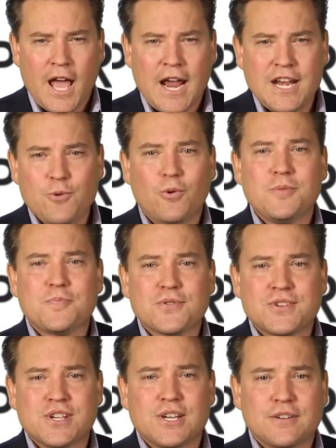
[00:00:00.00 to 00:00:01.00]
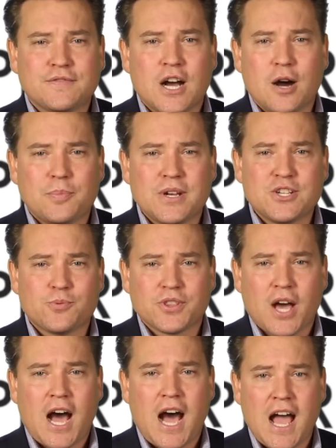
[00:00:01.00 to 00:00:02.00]
81% of companies with
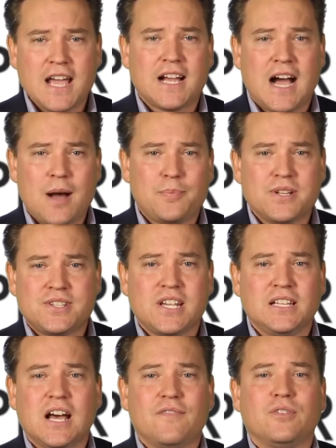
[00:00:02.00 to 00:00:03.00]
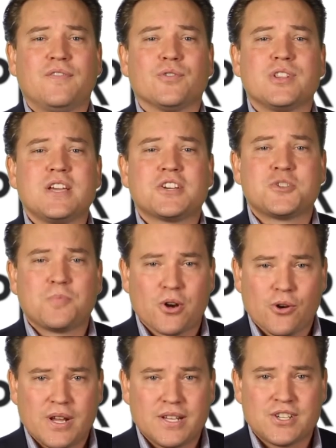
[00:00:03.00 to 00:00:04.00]
a high competency level for the
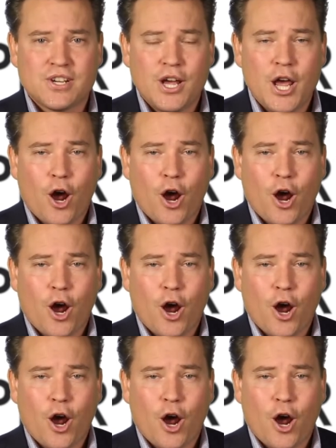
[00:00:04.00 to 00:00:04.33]
experience